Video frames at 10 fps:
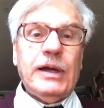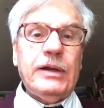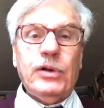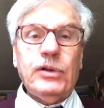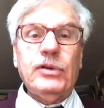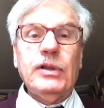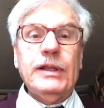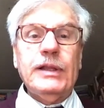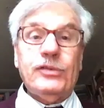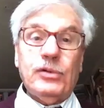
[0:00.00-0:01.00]
are not
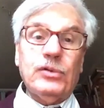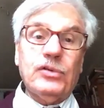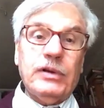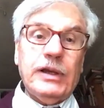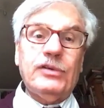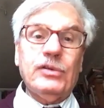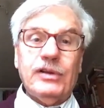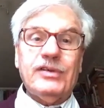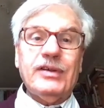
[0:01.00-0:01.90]
the solution. Yeah? So